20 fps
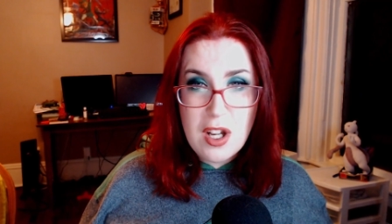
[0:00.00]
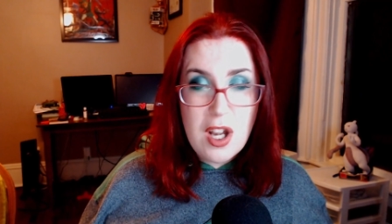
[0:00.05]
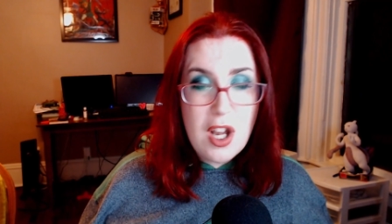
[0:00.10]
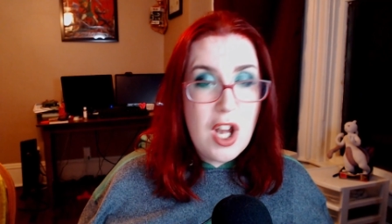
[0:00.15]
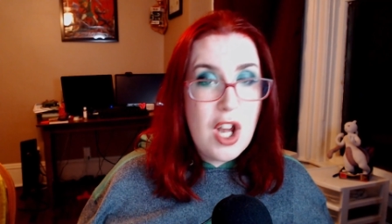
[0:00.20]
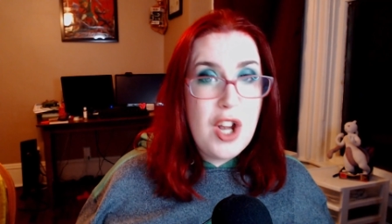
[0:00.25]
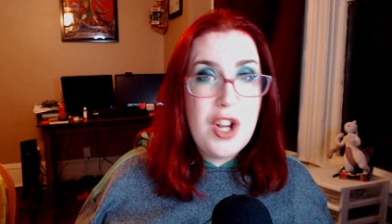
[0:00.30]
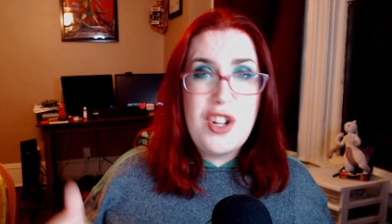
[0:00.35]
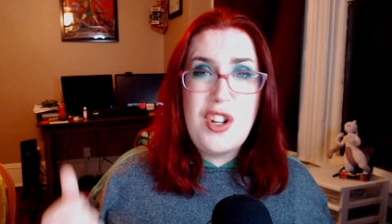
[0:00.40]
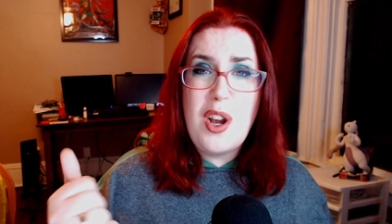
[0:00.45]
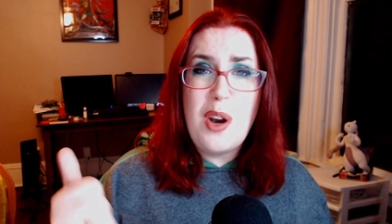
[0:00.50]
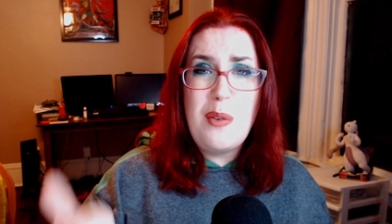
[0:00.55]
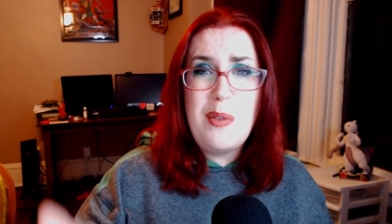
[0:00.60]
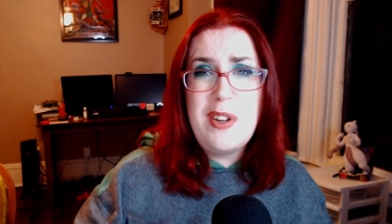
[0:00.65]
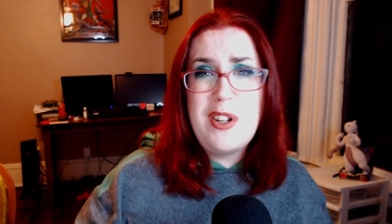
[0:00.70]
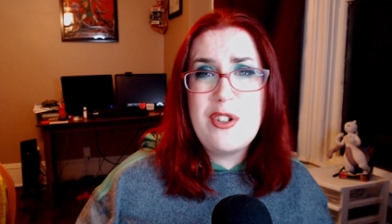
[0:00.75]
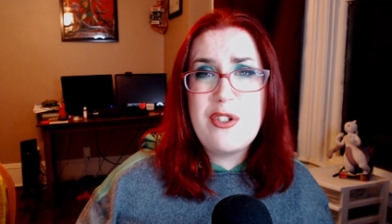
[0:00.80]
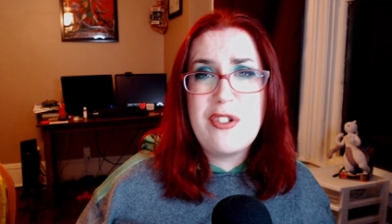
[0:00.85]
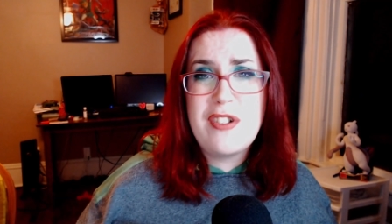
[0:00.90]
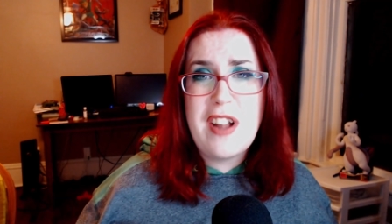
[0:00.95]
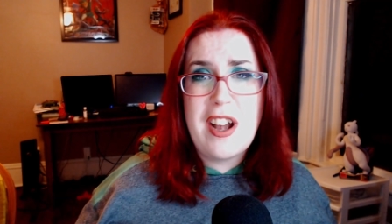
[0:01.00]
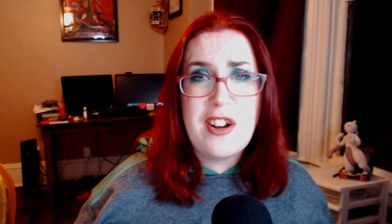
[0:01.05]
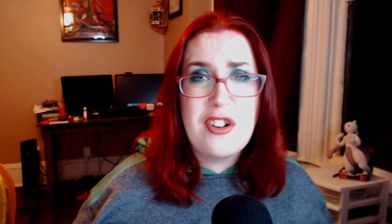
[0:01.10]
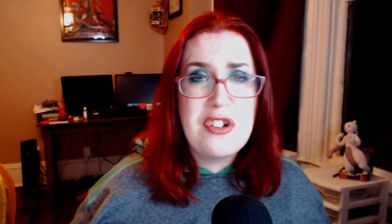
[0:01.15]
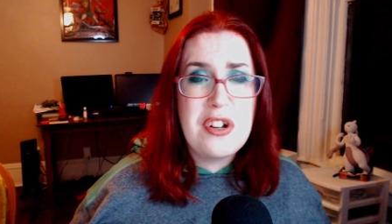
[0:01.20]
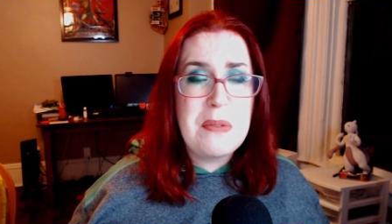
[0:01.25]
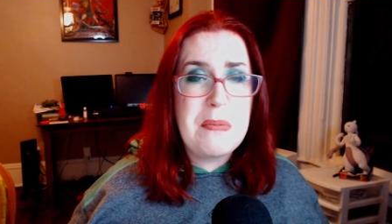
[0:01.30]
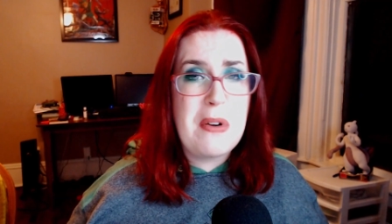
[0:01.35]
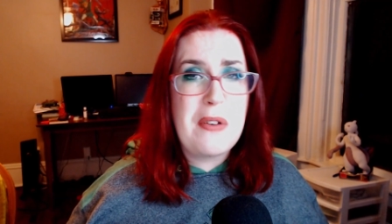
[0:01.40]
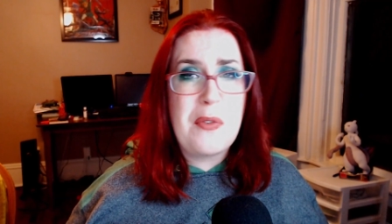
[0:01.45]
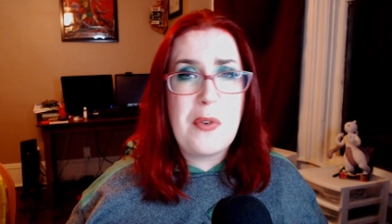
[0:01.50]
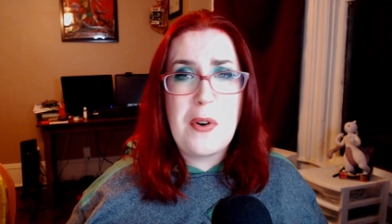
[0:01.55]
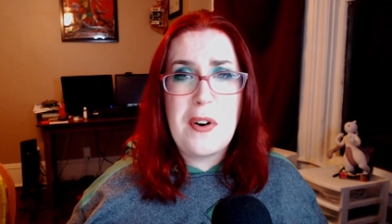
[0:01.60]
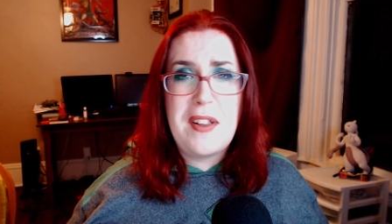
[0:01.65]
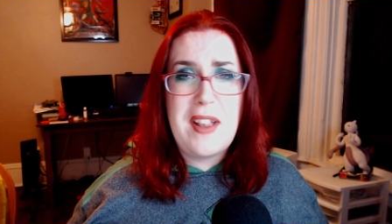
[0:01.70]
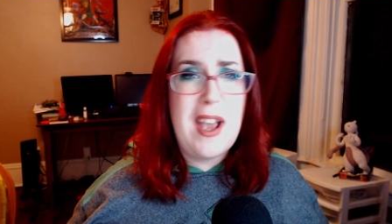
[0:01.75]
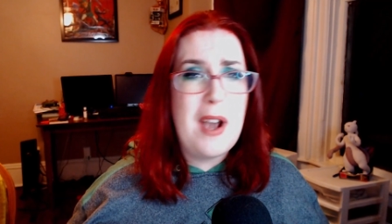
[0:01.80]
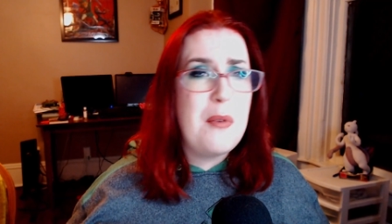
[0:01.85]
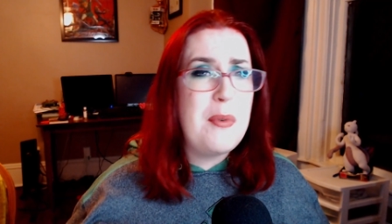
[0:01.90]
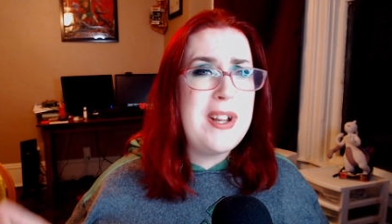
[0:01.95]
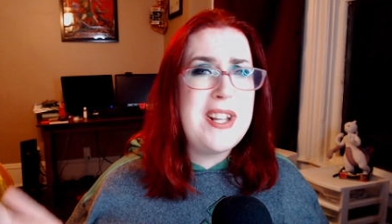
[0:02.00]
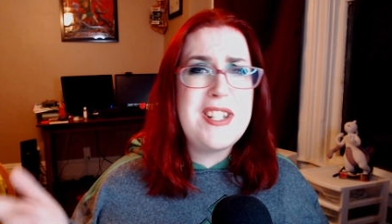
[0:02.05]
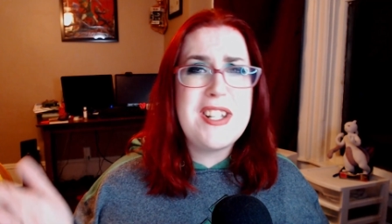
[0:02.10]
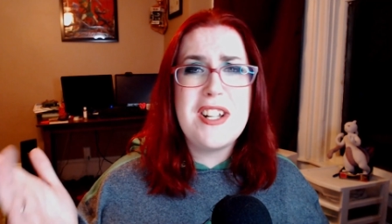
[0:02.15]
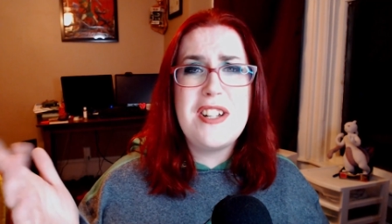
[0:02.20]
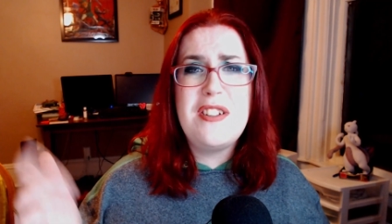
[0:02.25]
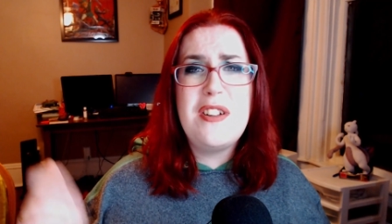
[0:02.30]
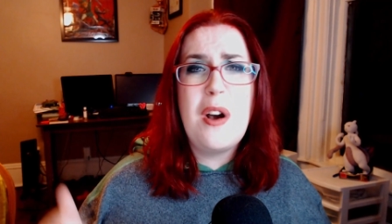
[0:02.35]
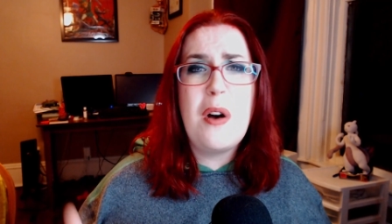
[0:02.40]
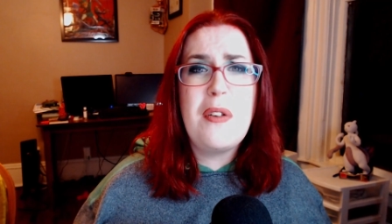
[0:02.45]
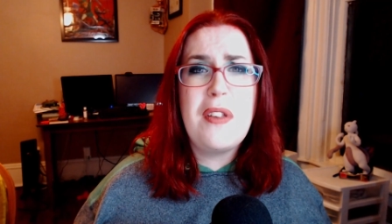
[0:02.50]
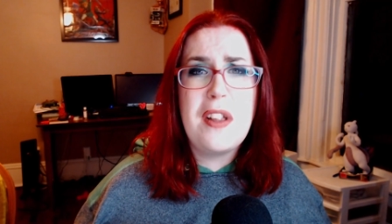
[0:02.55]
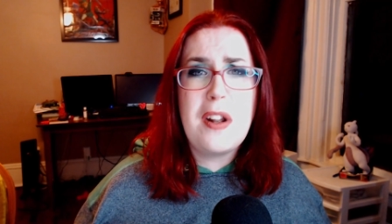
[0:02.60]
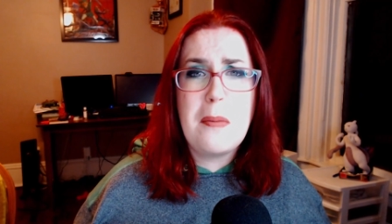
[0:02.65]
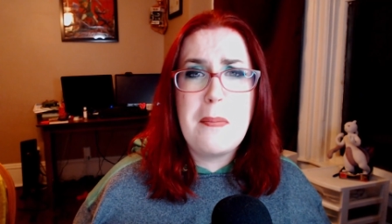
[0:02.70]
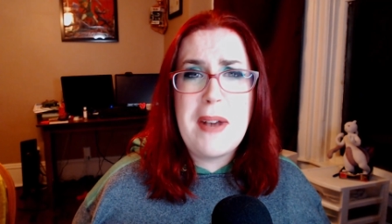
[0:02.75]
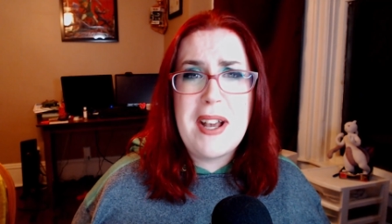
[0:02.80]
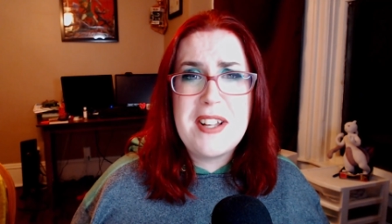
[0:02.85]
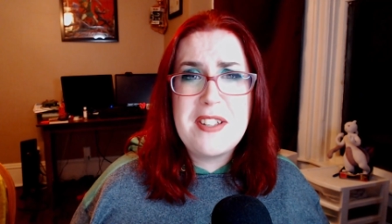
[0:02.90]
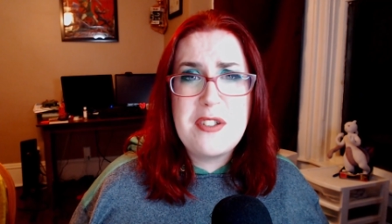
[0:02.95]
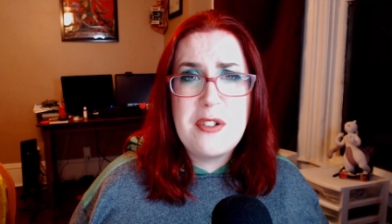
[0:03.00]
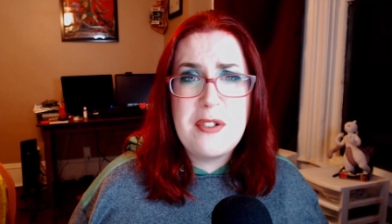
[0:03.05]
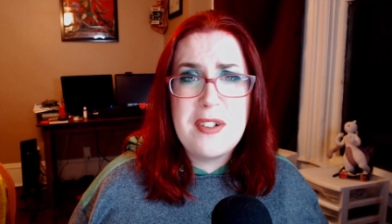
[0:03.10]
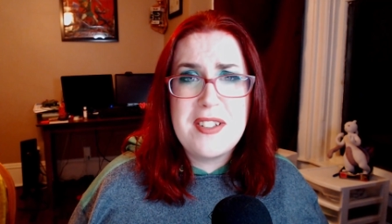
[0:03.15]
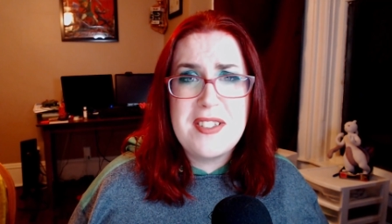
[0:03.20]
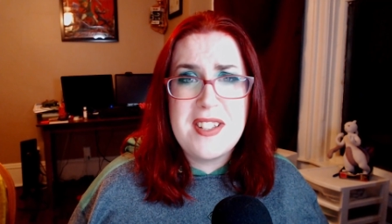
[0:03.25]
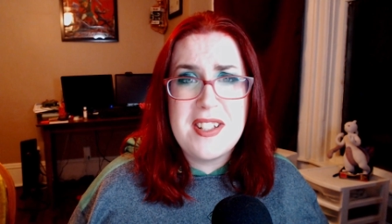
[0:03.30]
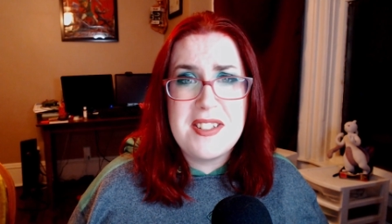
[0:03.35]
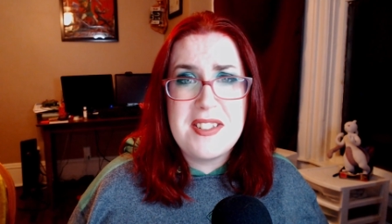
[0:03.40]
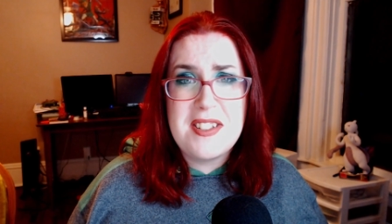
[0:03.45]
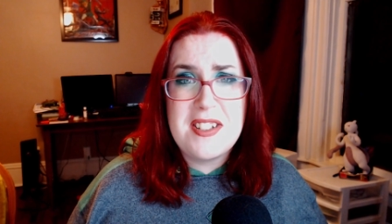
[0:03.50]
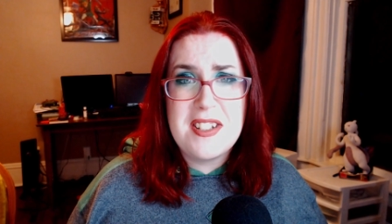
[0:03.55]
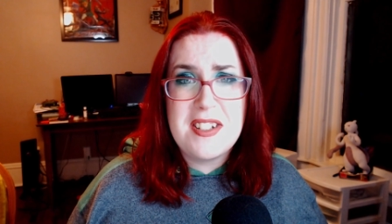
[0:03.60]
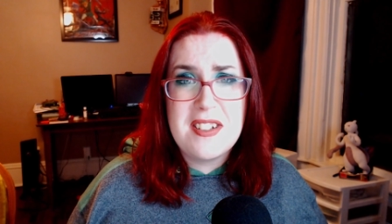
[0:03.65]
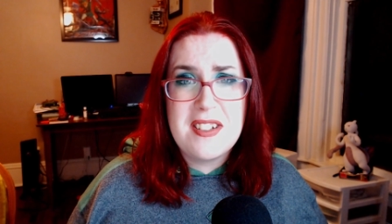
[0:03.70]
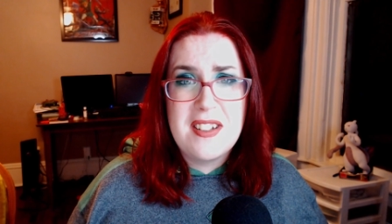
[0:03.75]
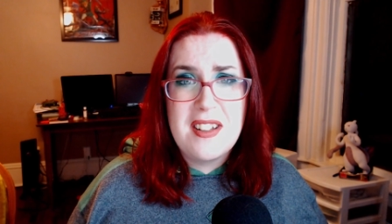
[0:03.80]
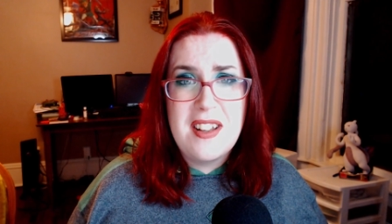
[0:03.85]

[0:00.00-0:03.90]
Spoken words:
No introduction before that. We didn't know little bastard existed.